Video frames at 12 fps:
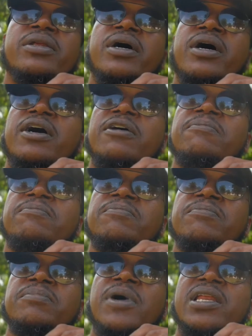uh,
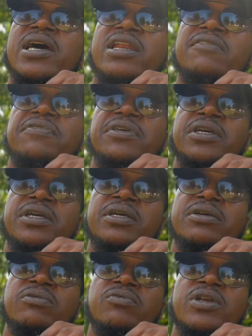a lot of
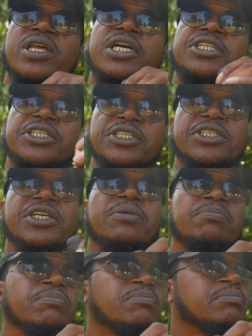the relationship
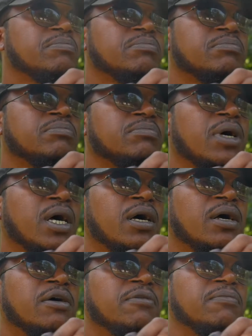
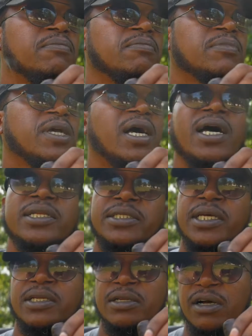uh,
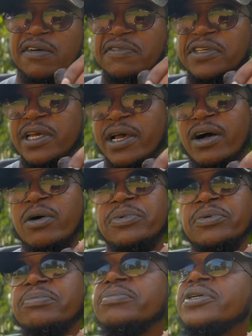content of the
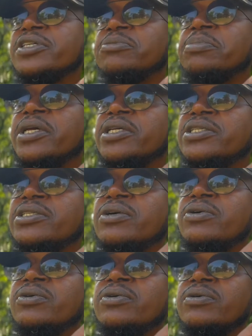album is based
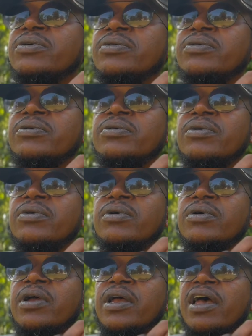
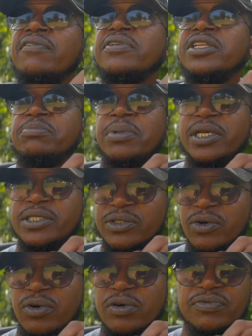heavily
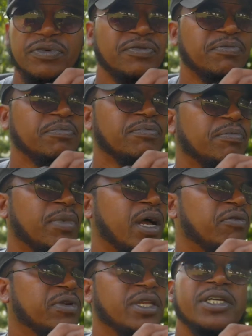based off of my
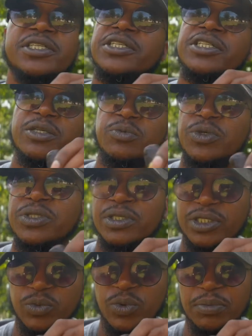relationship with
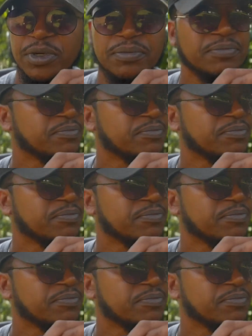this woman.